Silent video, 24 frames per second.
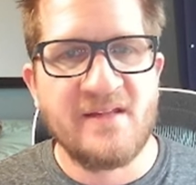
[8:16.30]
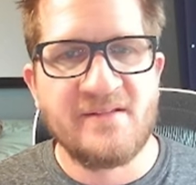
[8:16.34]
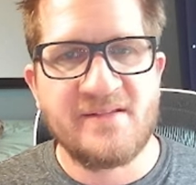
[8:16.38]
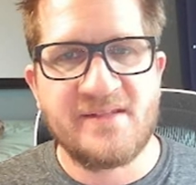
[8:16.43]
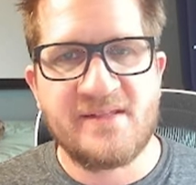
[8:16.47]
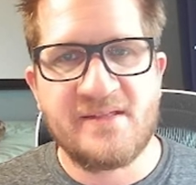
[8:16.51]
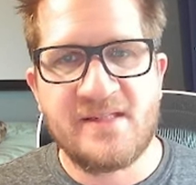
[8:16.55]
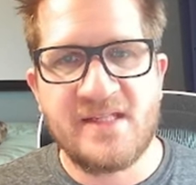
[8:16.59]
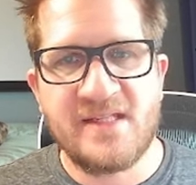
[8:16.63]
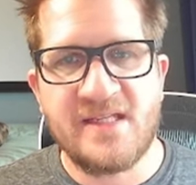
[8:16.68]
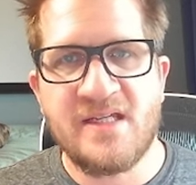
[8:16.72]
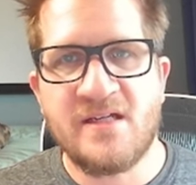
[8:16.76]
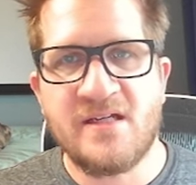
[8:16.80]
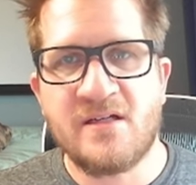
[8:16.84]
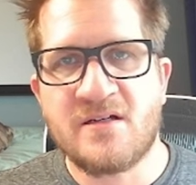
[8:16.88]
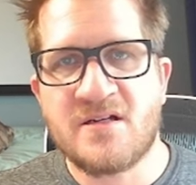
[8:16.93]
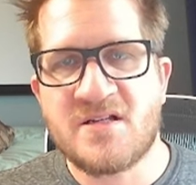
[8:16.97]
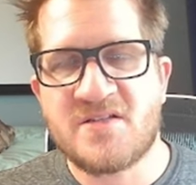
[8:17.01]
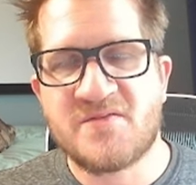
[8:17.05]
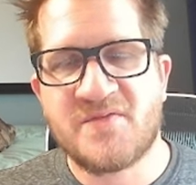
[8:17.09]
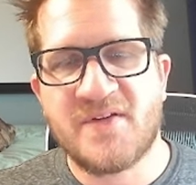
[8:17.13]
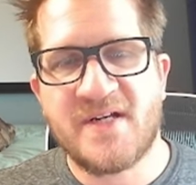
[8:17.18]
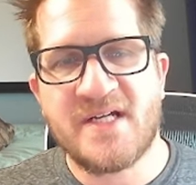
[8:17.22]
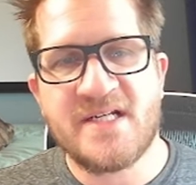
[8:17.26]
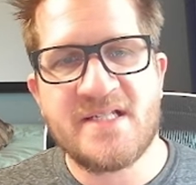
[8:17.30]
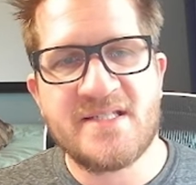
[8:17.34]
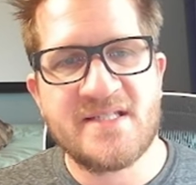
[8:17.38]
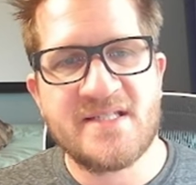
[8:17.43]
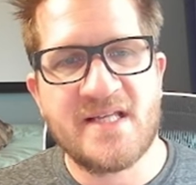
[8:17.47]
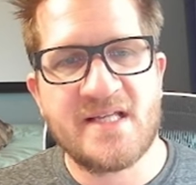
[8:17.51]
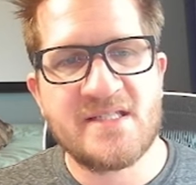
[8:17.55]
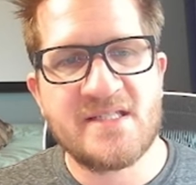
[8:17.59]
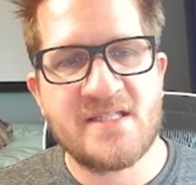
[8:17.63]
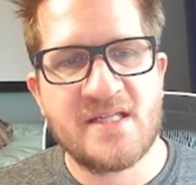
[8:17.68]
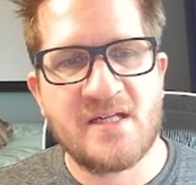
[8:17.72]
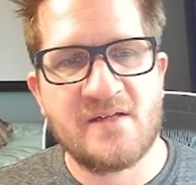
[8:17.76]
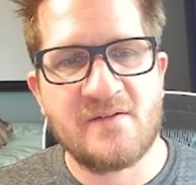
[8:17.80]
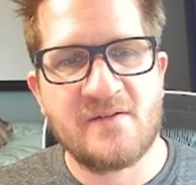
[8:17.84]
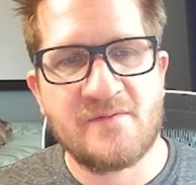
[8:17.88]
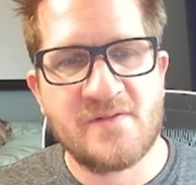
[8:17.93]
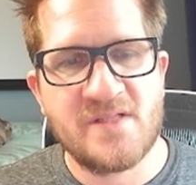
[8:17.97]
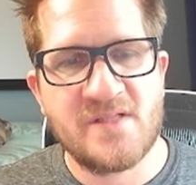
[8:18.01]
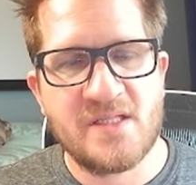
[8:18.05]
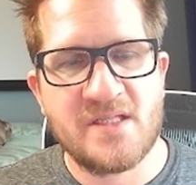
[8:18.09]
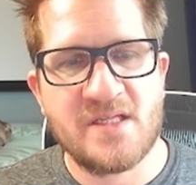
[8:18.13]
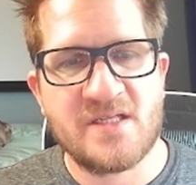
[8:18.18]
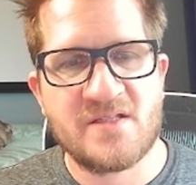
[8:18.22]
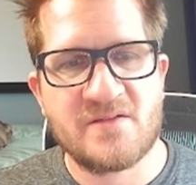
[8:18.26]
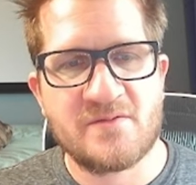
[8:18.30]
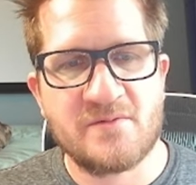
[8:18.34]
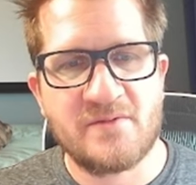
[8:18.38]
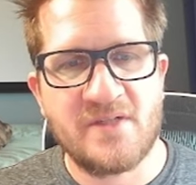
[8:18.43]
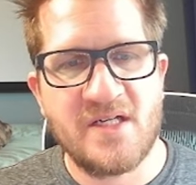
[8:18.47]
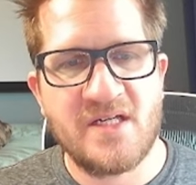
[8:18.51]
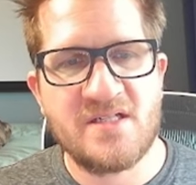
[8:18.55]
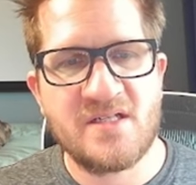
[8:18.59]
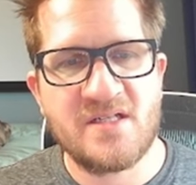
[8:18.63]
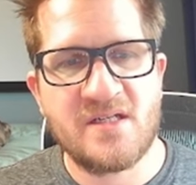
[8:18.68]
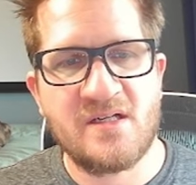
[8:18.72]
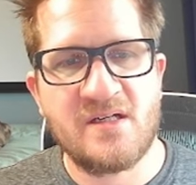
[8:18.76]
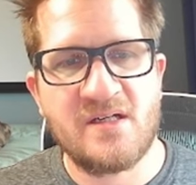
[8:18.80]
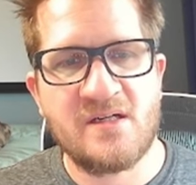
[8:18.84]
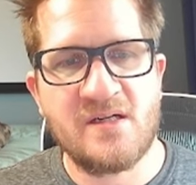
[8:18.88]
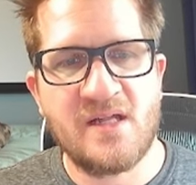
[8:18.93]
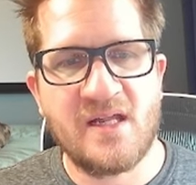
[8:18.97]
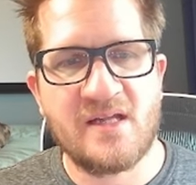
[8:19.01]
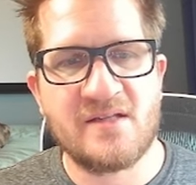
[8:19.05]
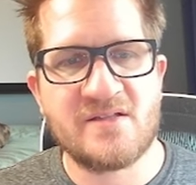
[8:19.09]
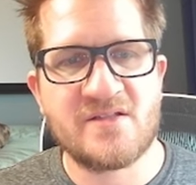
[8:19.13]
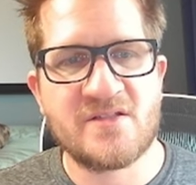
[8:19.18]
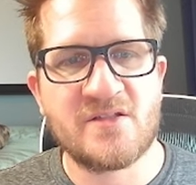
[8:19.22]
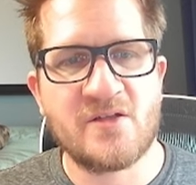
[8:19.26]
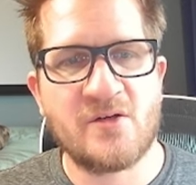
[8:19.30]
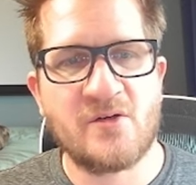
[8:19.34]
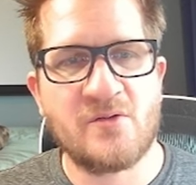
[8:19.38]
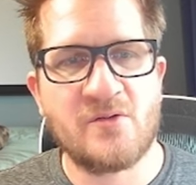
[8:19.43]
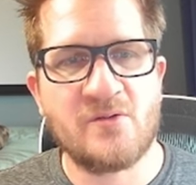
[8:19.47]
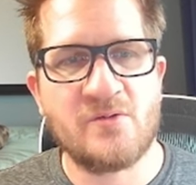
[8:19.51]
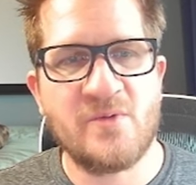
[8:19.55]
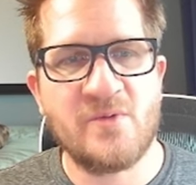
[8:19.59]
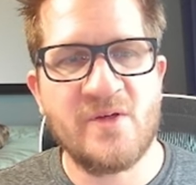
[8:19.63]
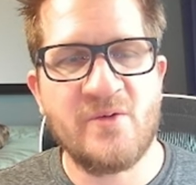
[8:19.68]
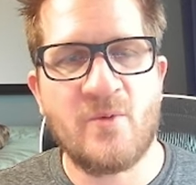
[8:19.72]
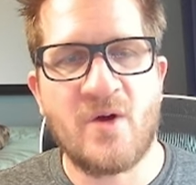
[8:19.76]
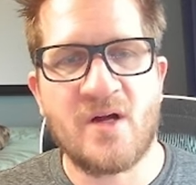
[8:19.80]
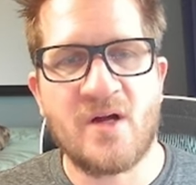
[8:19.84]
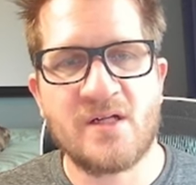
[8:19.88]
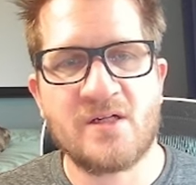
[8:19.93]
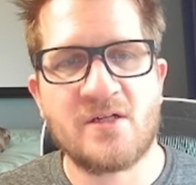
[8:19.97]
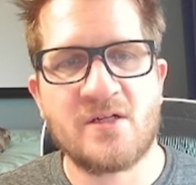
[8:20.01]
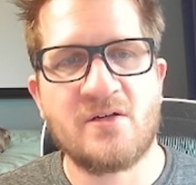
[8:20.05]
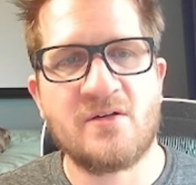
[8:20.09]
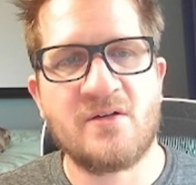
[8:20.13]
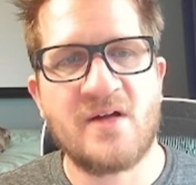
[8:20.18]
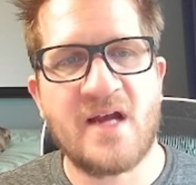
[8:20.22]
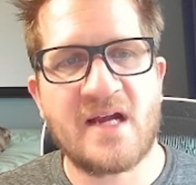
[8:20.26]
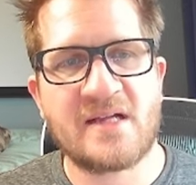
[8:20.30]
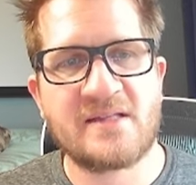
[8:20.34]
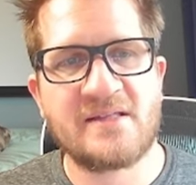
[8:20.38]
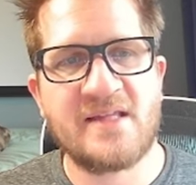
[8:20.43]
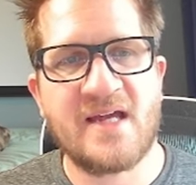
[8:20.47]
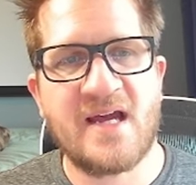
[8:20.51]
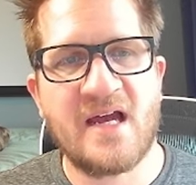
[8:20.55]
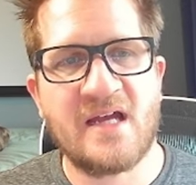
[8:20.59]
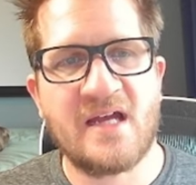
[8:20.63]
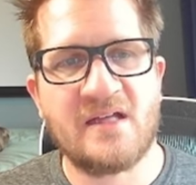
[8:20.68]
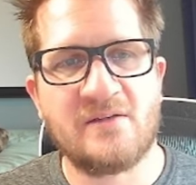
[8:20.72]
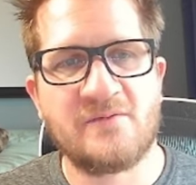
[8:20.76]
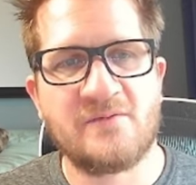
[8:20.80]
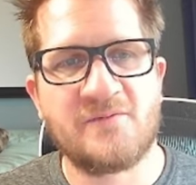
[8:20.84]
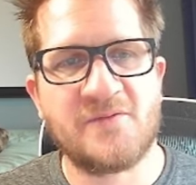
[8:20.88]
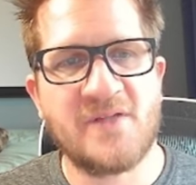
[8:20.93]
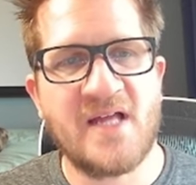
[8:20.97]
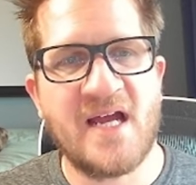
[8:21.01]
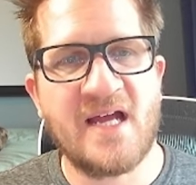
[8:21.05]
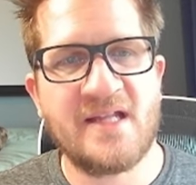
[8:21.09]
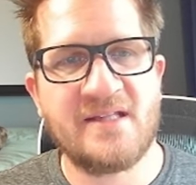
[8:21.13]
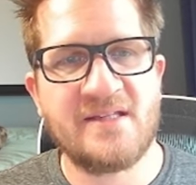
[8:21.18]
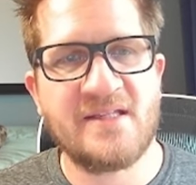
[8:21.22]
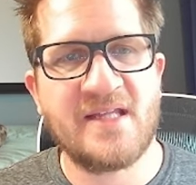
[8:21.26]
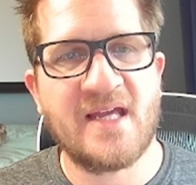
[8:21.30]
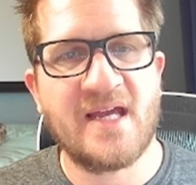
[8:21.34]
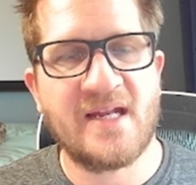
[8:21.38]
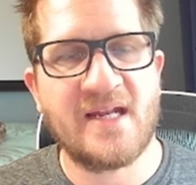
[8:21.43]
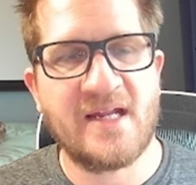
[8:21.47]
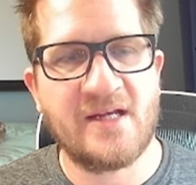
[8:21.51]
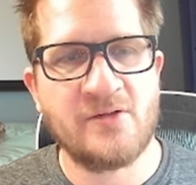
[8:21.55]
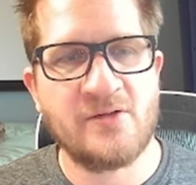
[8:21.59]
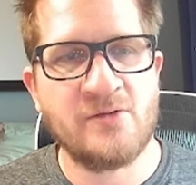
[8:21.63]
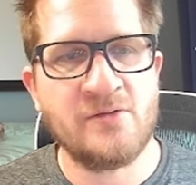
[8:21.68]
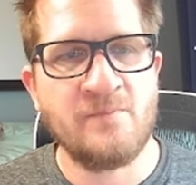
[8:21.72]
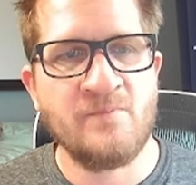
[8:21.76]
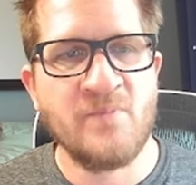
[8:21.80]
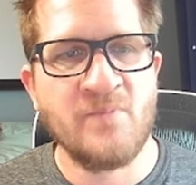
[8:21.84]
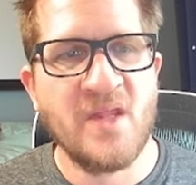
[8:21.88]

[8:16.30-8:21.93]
the ear is very sensitive to this region, and so we want to correct that and flatten that out.